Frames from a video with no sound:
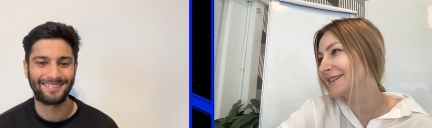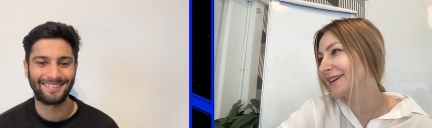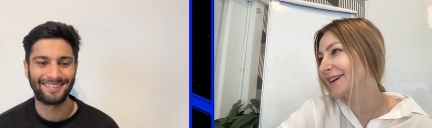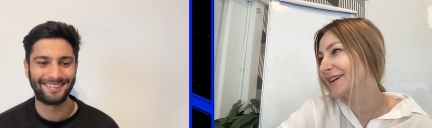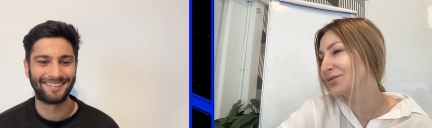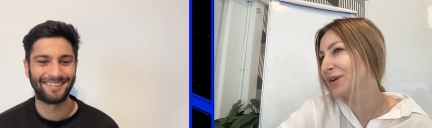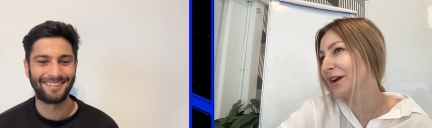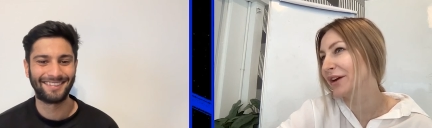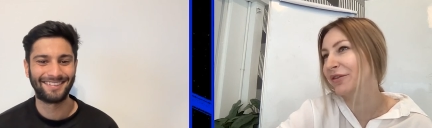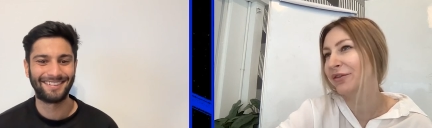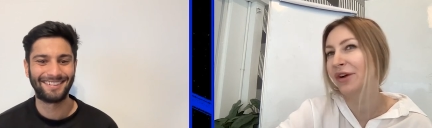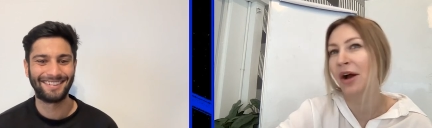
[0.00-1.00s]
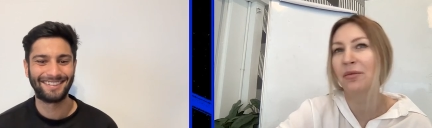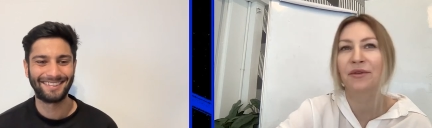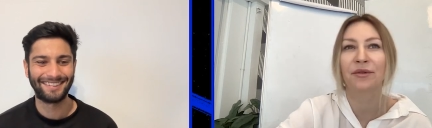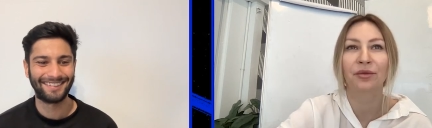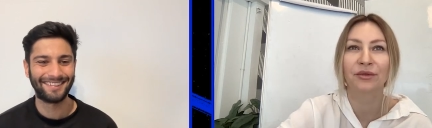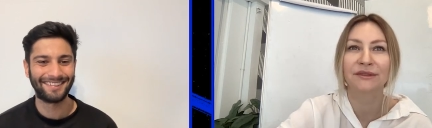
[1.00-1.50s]
Speaker 1: and we have come
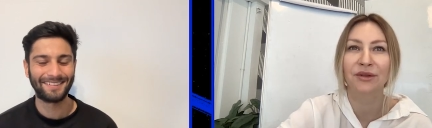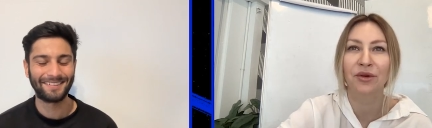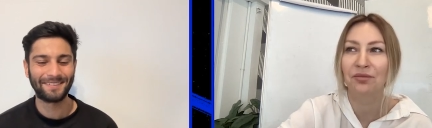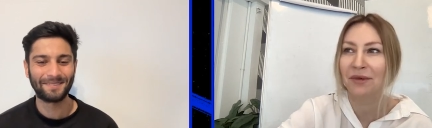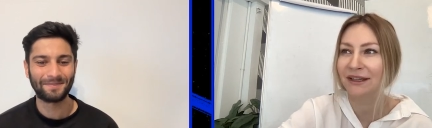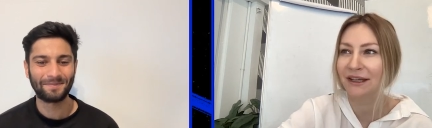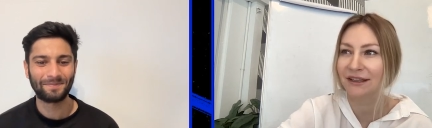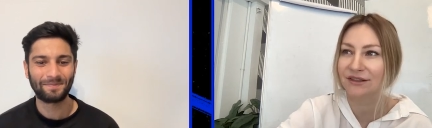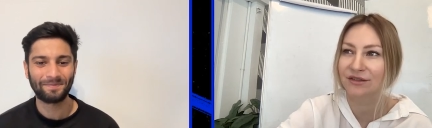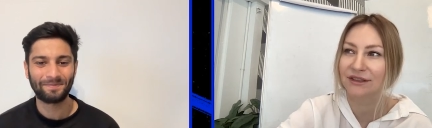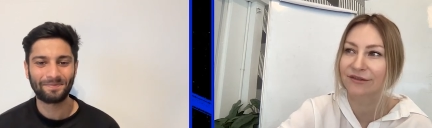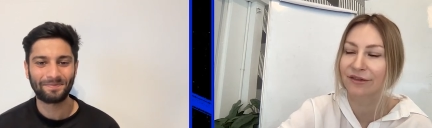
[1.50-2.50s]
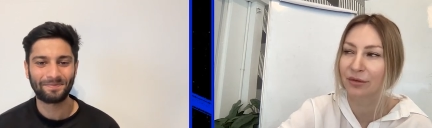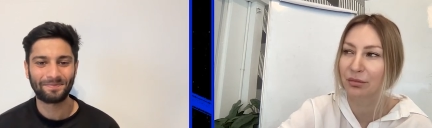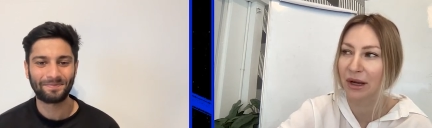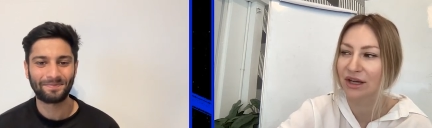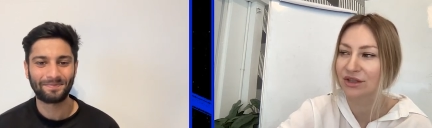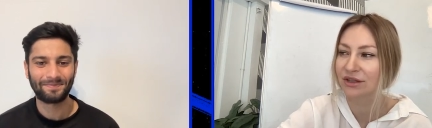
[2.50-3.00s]
through so many
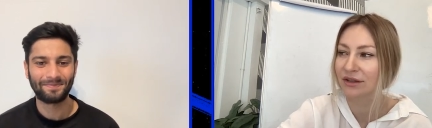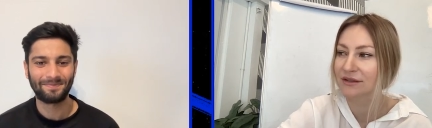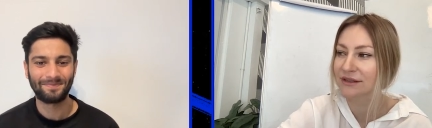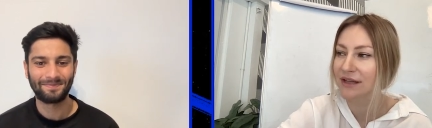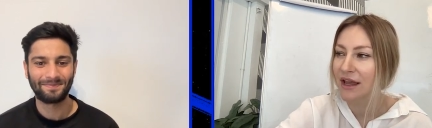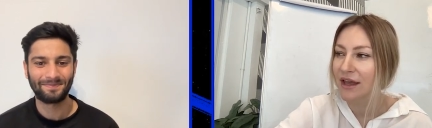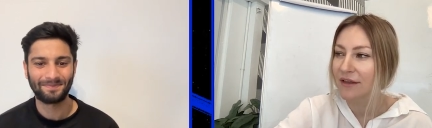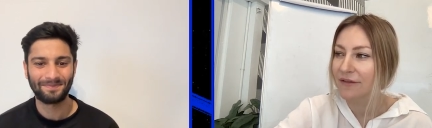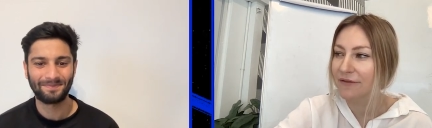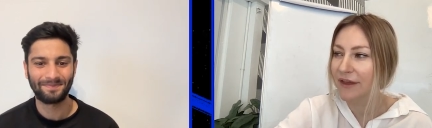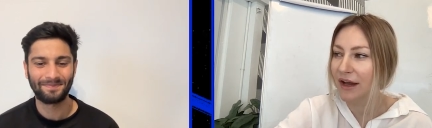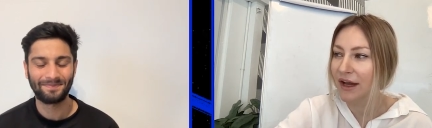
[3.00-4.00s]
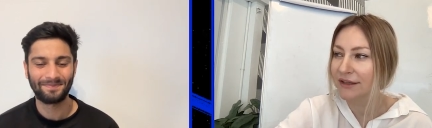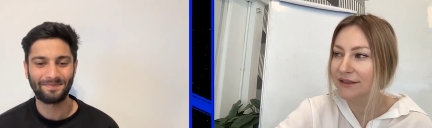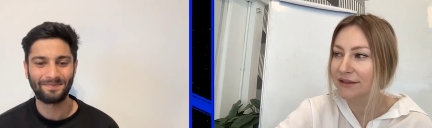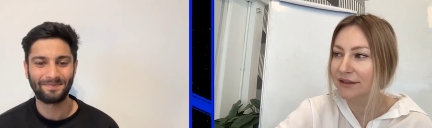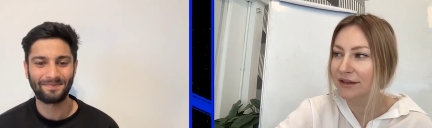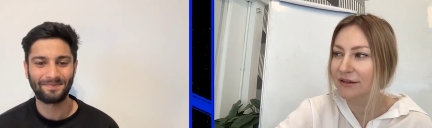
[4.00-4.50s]
transformations that
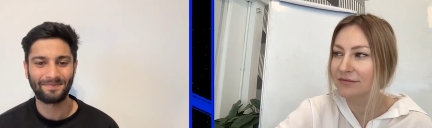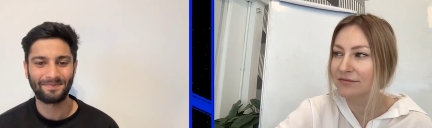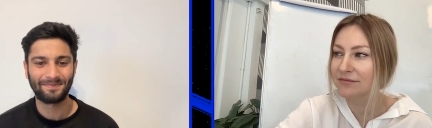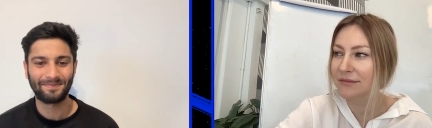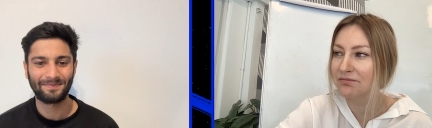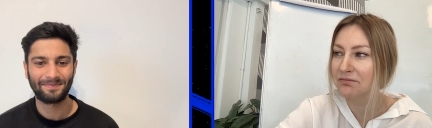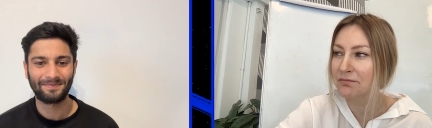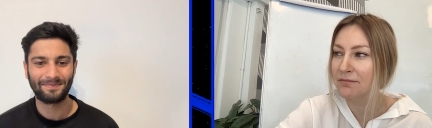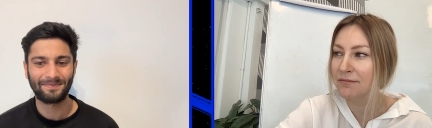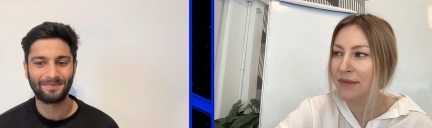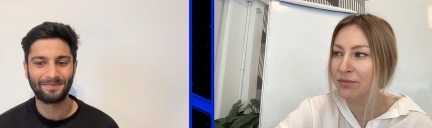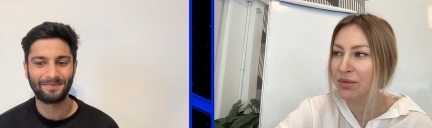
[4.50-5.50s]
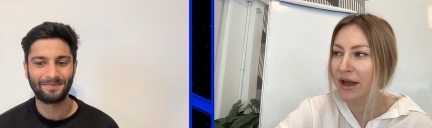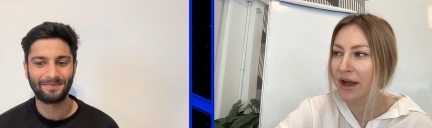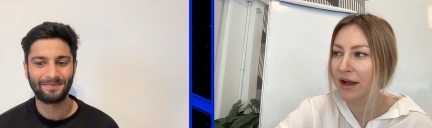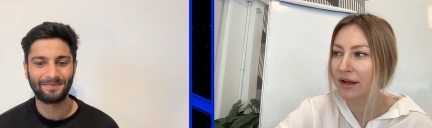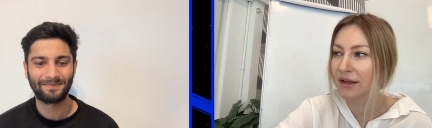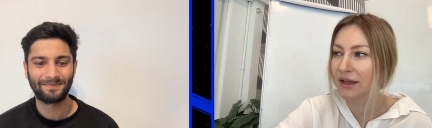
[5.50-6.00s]
uh,
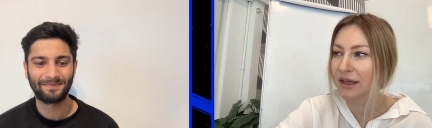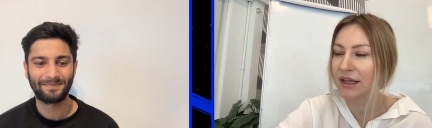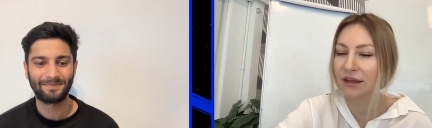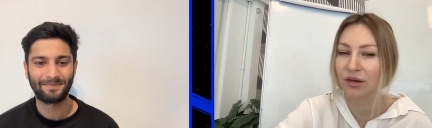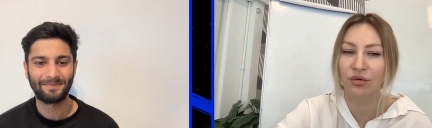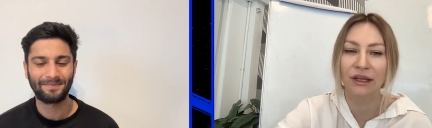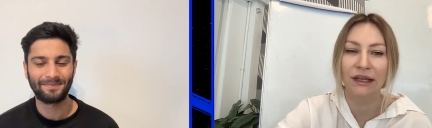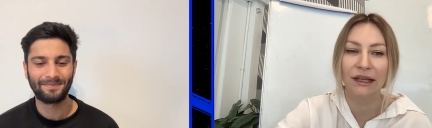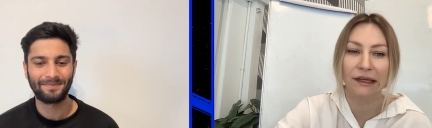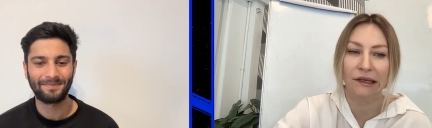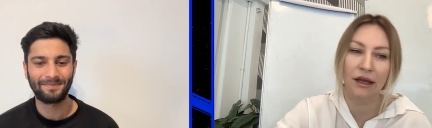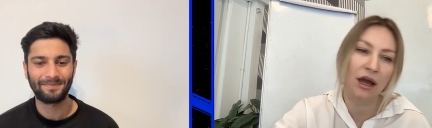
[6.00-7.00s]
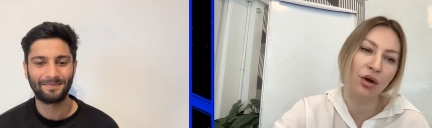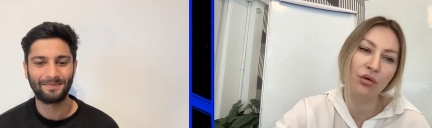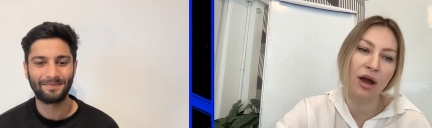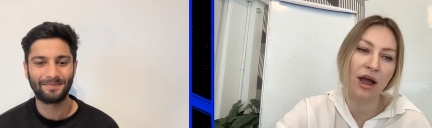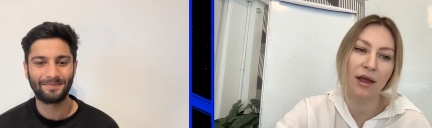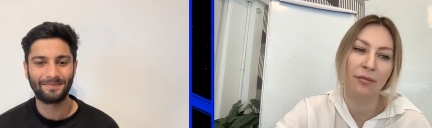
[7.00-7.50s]
maybe only now
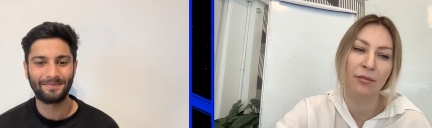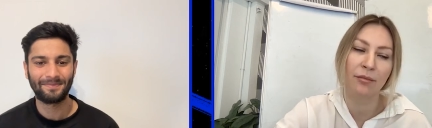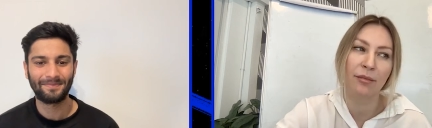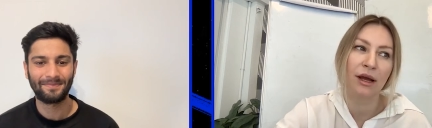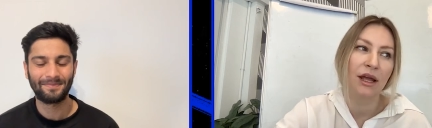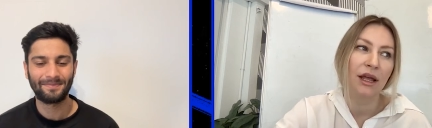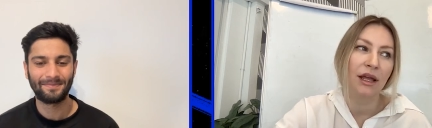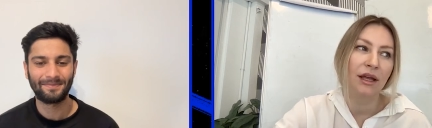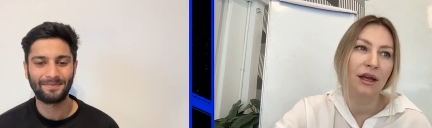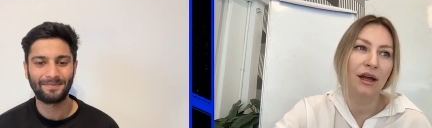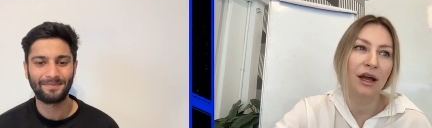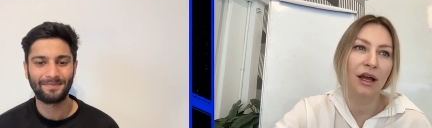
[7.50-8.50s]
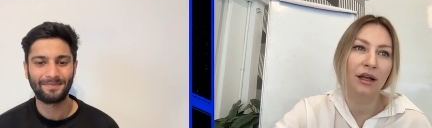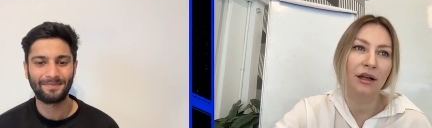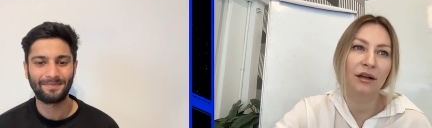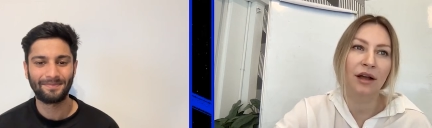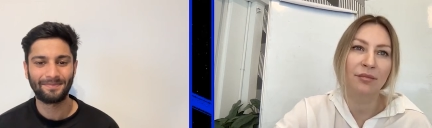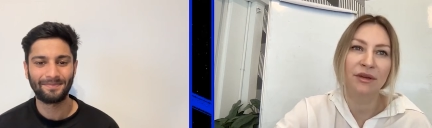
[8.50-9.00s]
I'm uh,
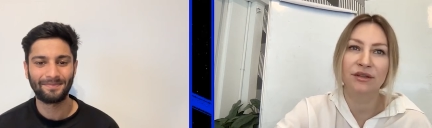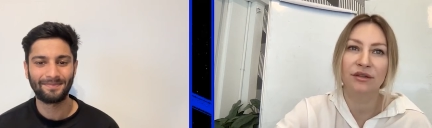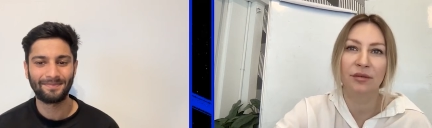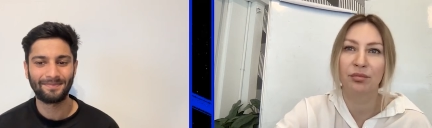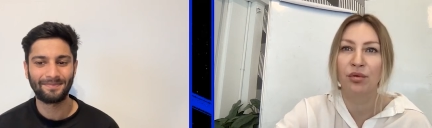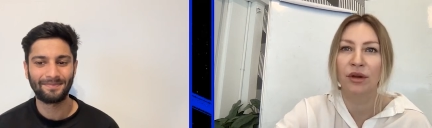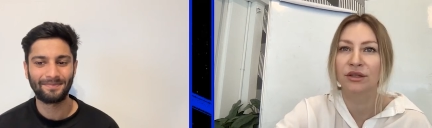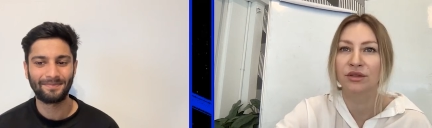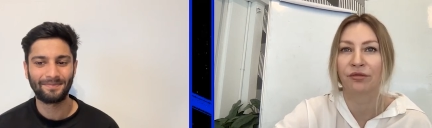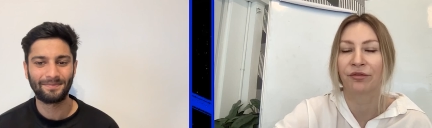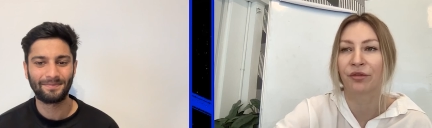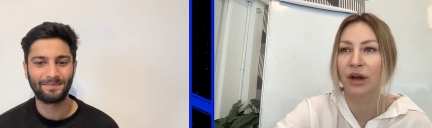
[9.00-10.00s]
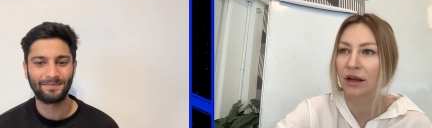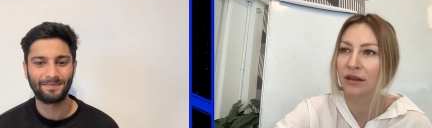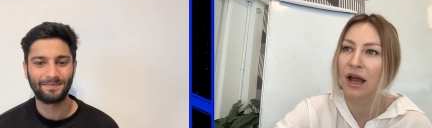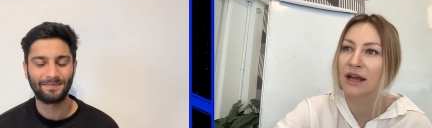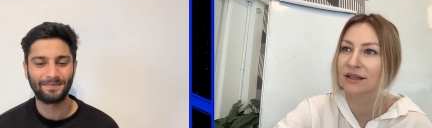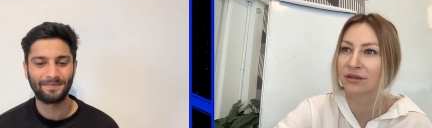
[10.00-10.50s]
coming to the point of
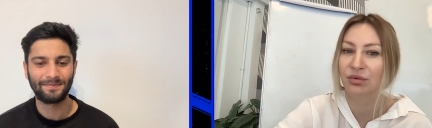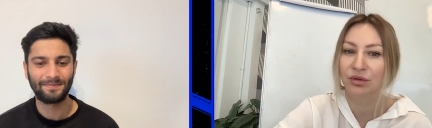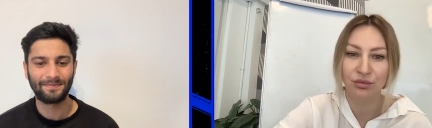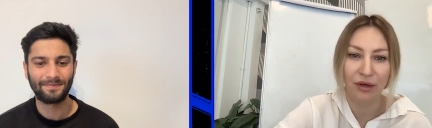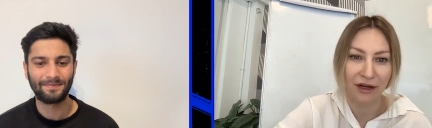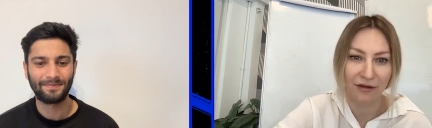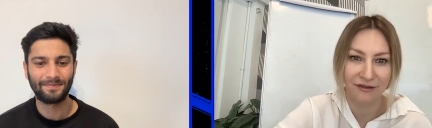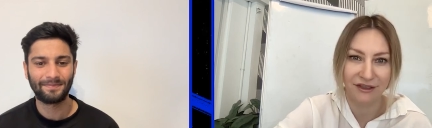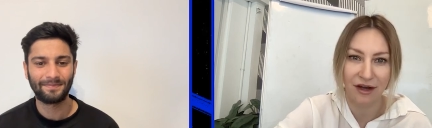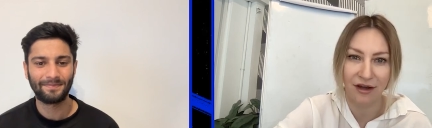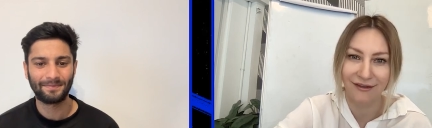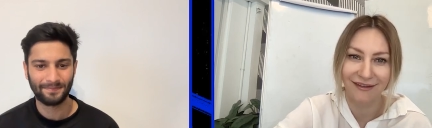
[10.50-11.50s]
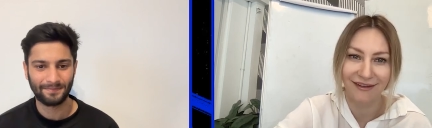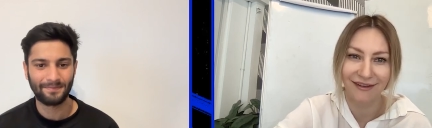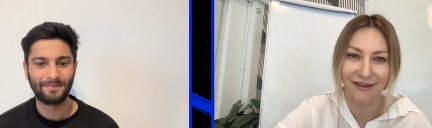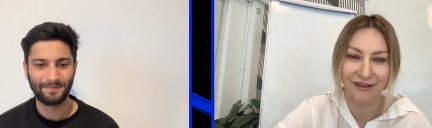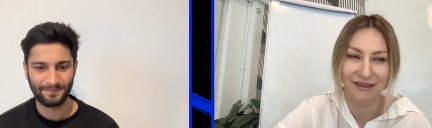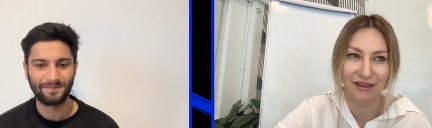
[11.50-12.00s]
realizing what we have done
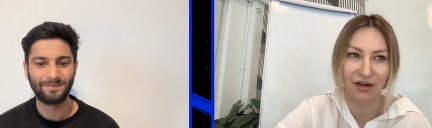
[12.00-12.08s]
and